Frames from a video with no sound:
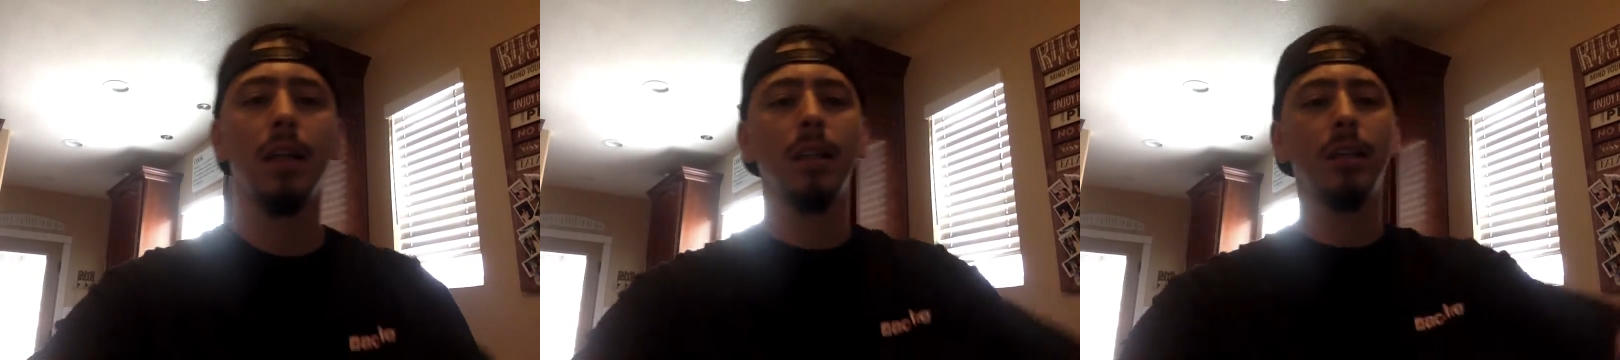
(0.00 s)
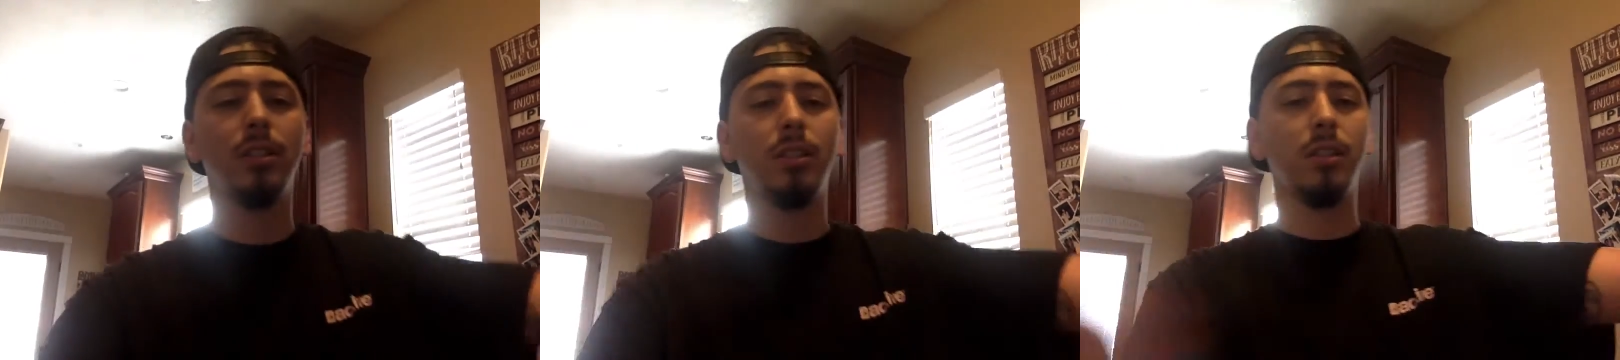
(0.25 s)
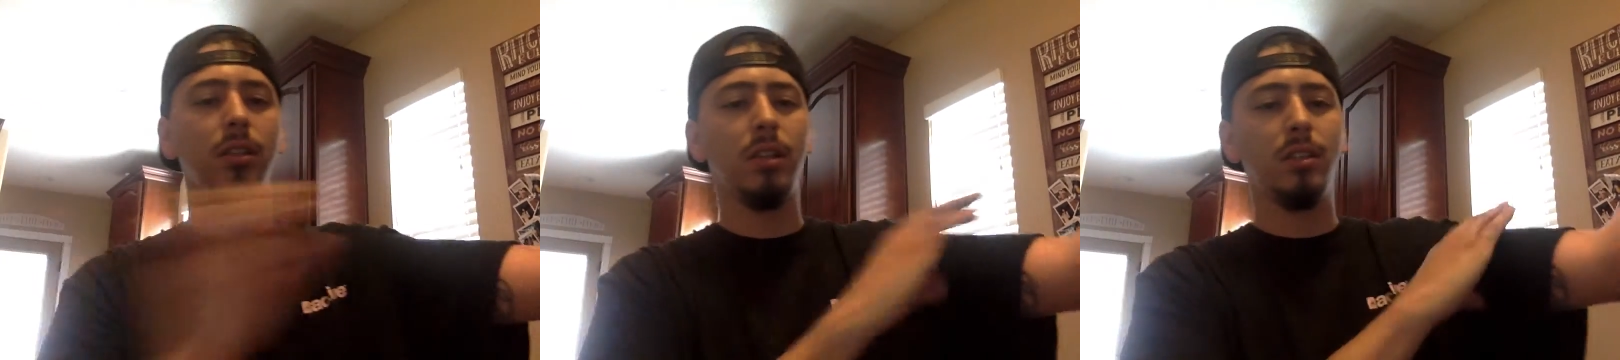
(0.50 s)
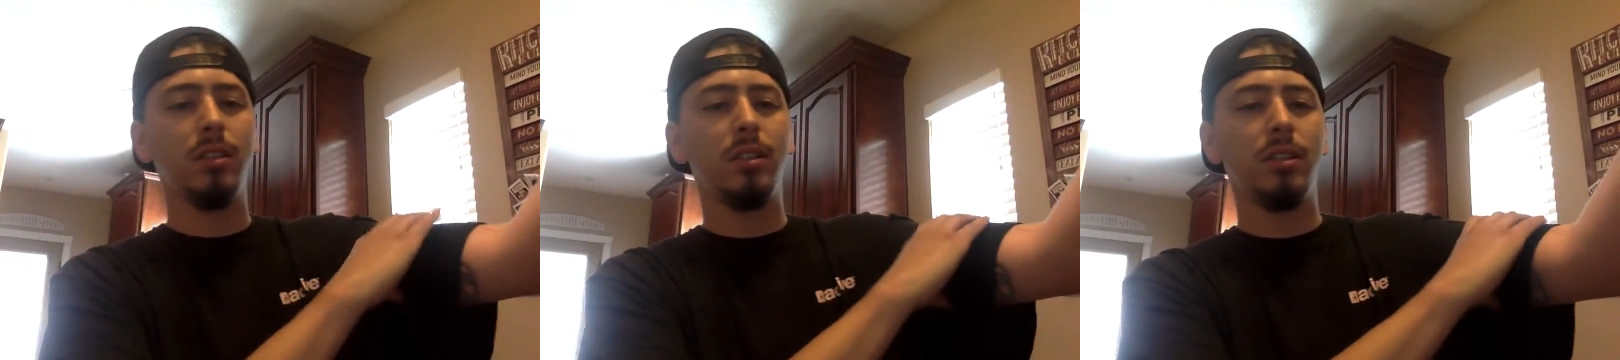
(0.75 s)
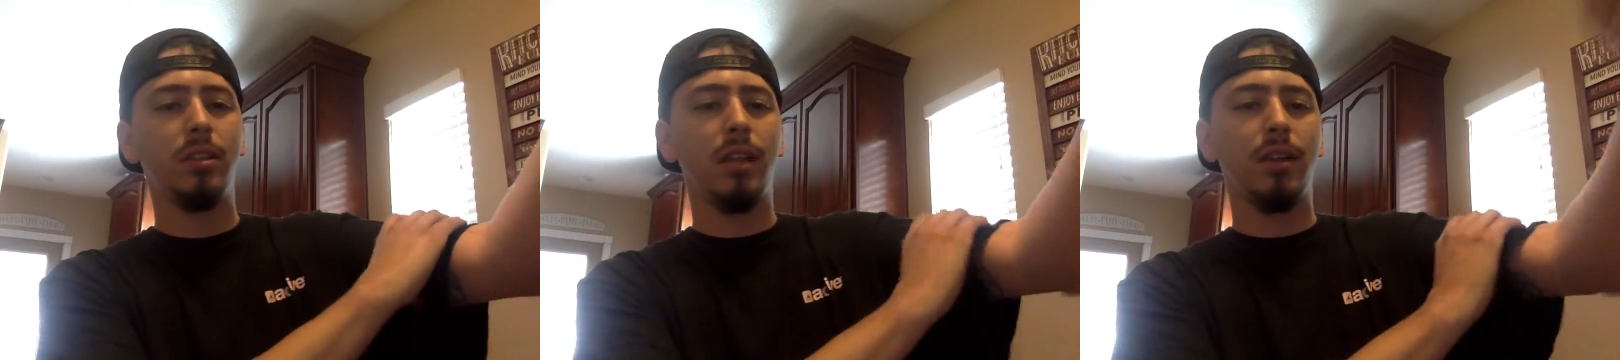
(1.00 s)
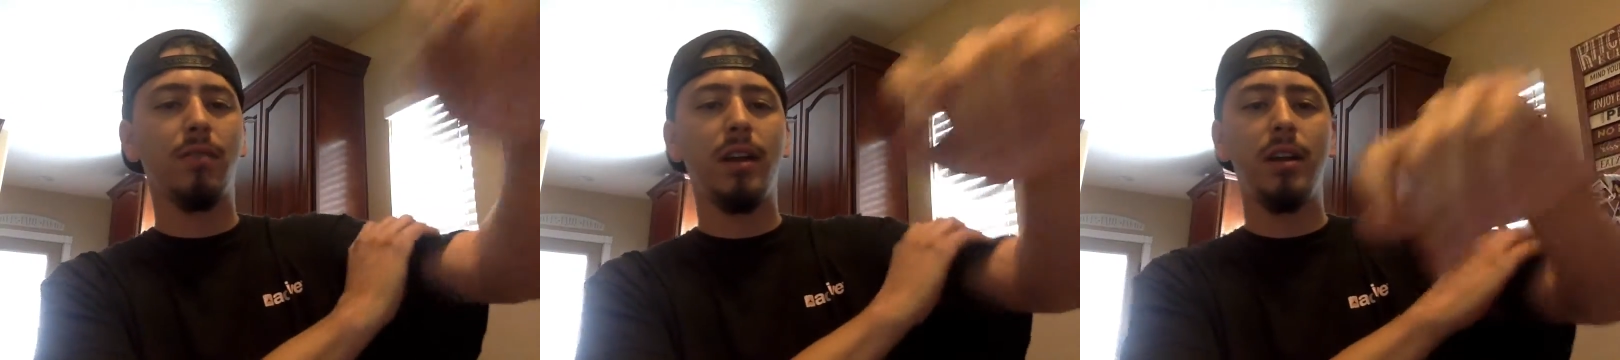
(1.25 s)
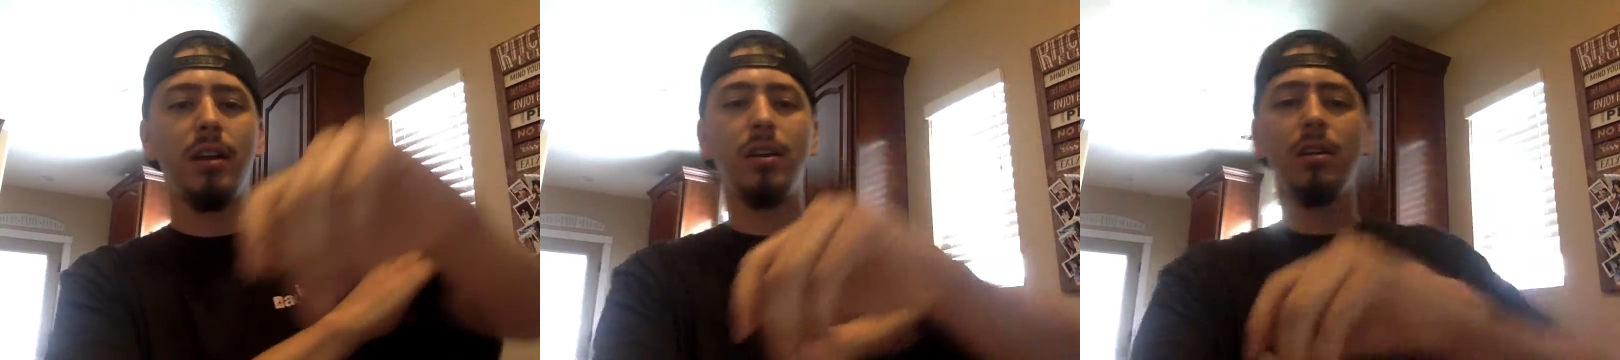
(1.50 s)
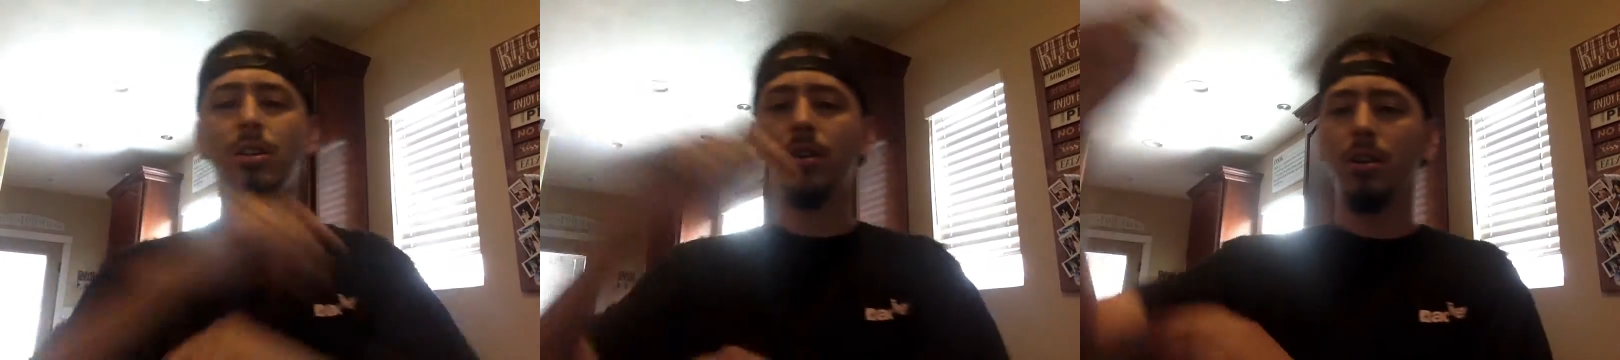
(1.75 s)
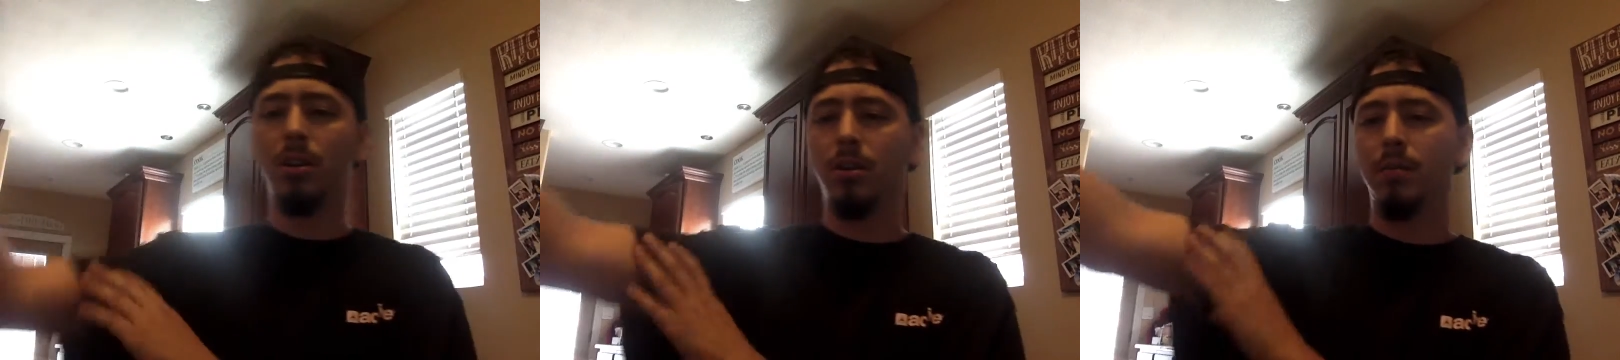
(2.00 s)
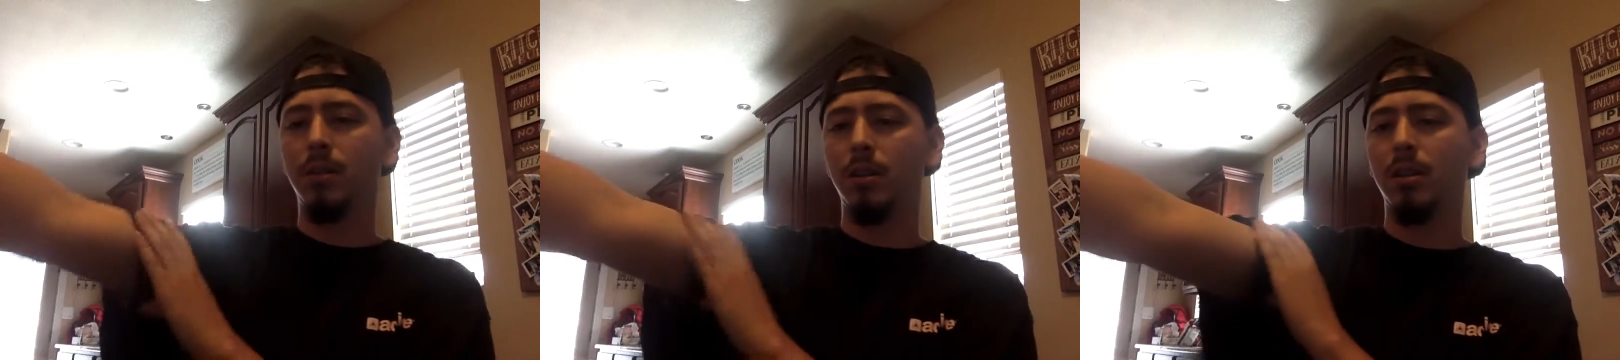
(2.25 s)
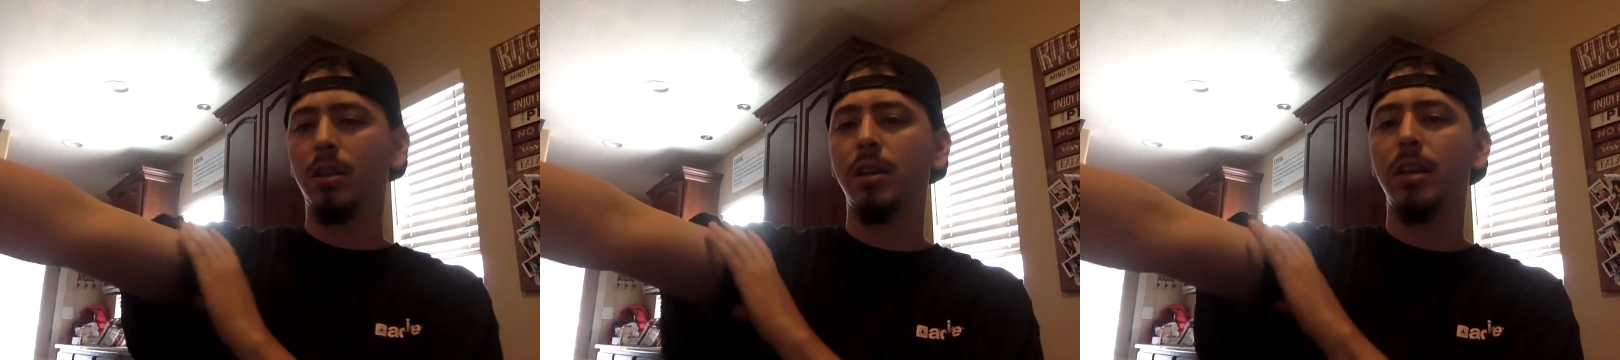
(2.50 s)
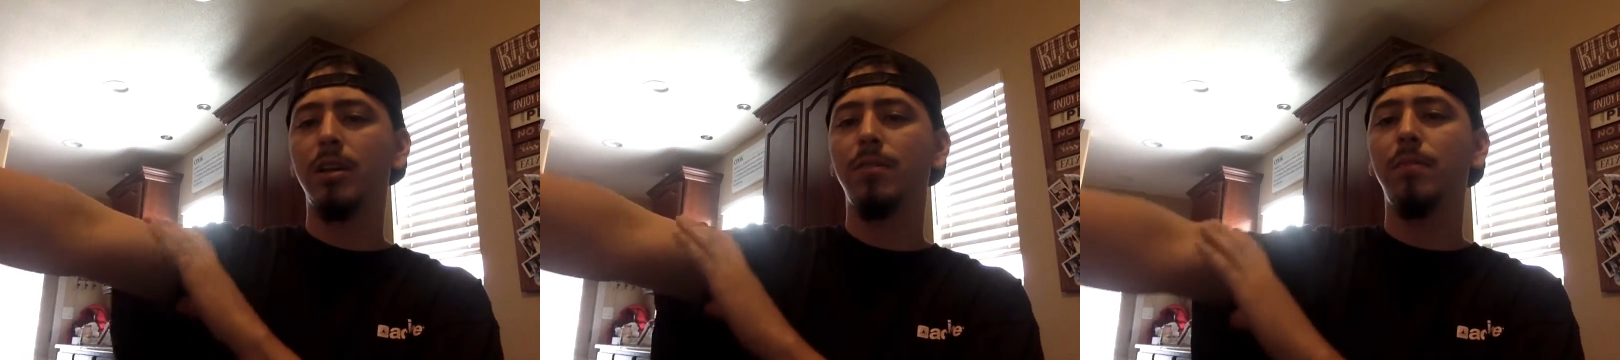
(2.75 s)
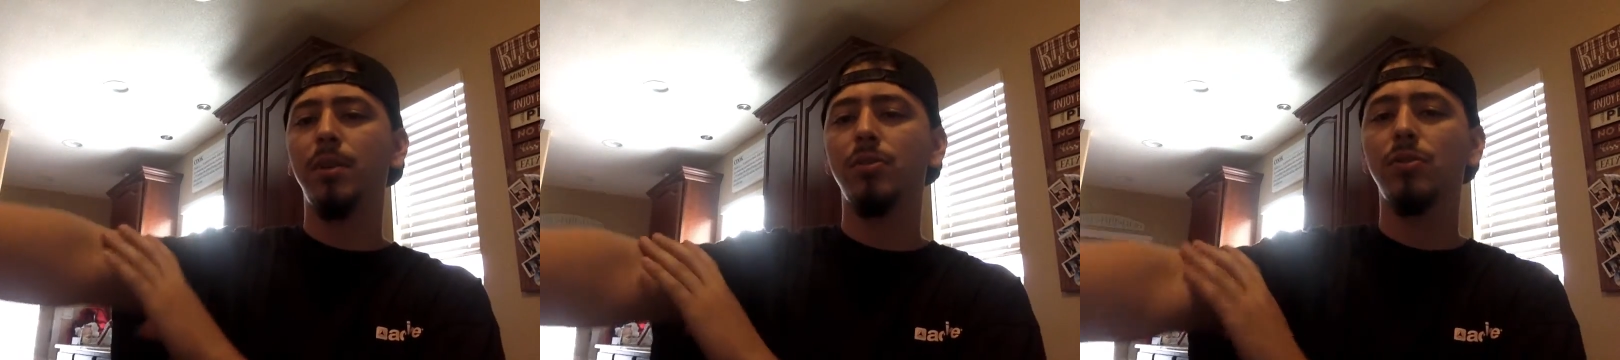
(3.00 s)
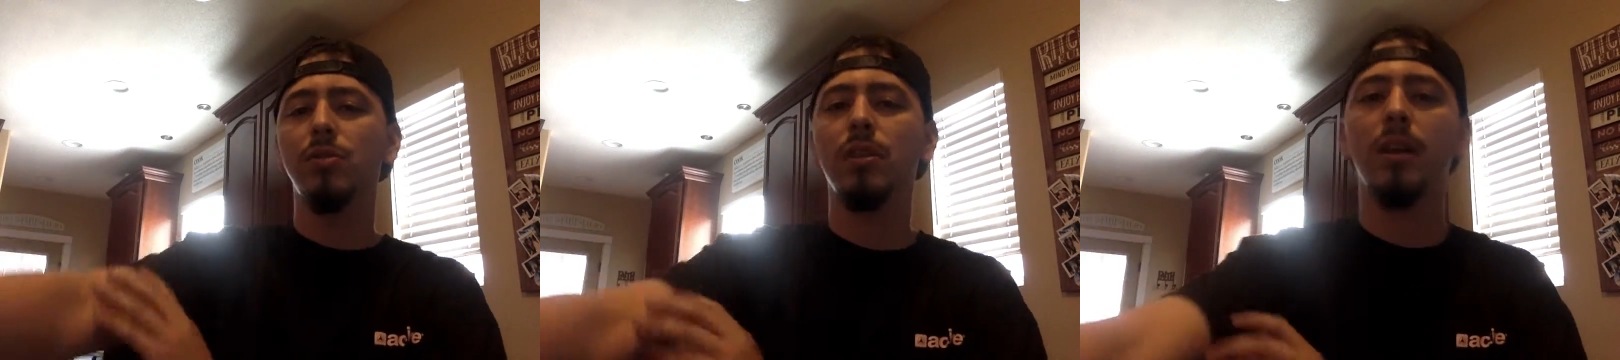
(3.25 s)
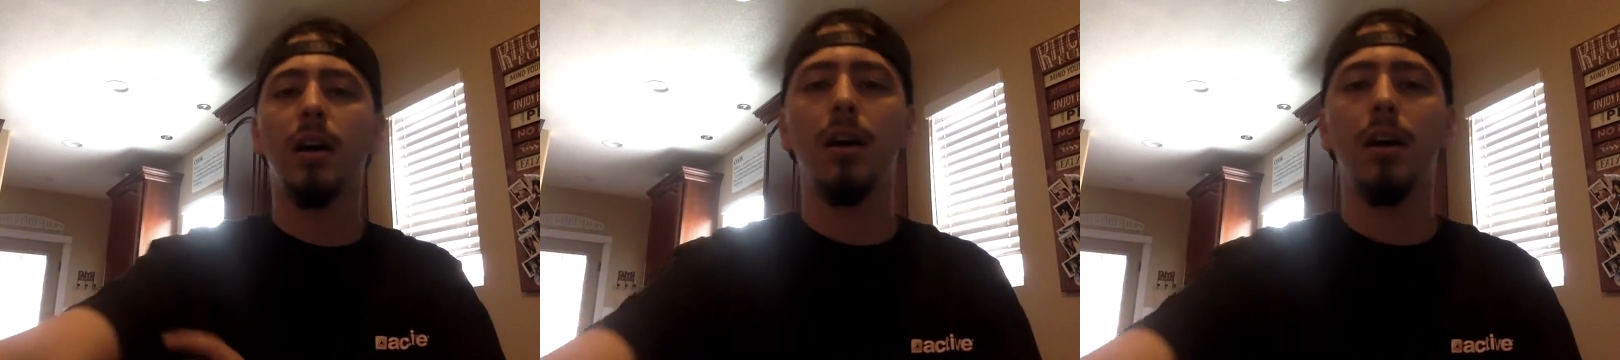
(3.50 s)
let's like right here, your connective muscle.